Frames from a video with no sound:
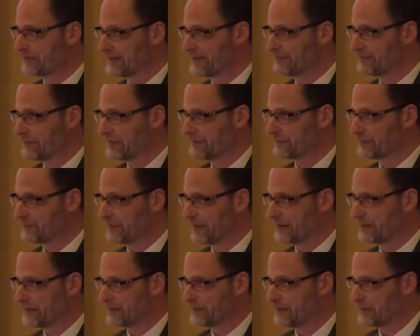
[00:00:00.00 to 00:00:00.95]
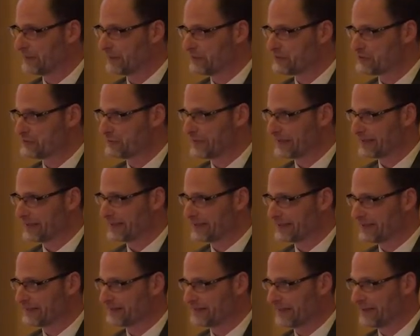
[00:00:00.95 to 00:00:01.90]
and I think you all should
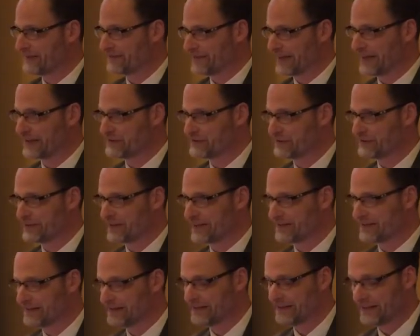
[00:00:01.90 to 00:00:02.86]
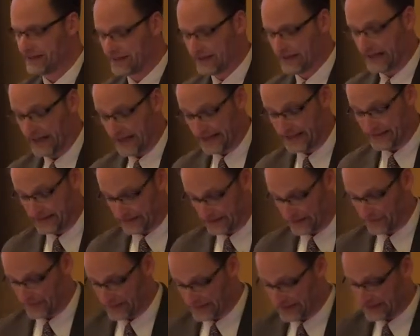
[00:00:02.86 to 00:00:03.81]
recognize that fact. You've got, I
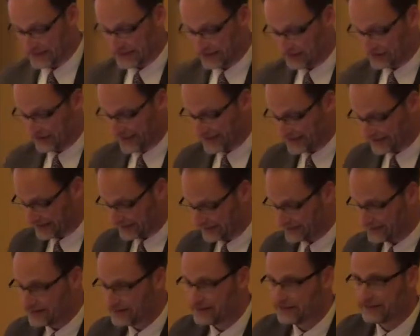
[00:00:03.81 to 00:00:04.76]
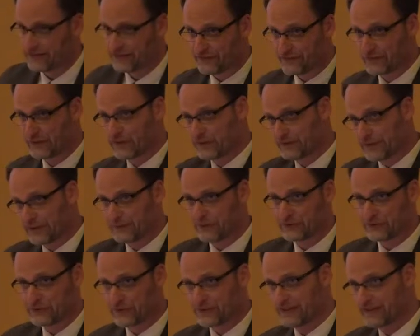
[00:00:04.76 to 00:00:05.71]
think, a really exciting field of
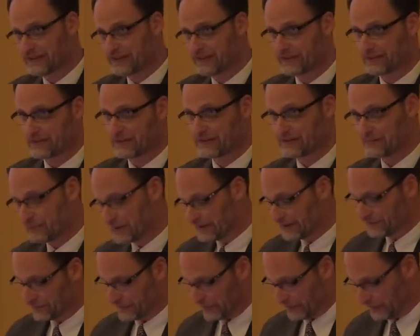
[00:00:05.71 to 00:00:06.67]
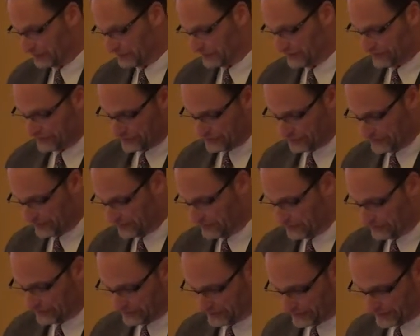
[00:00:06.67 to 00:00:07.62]
opportunity here to bring folks, students,